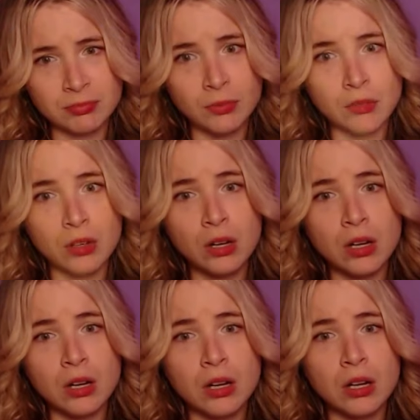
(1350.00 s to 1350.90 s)

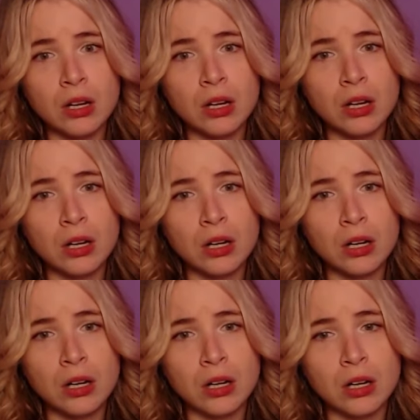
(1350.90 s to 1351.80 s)

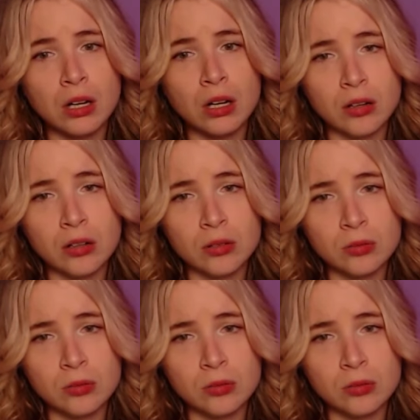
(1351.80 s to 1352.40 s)
(no one is talking)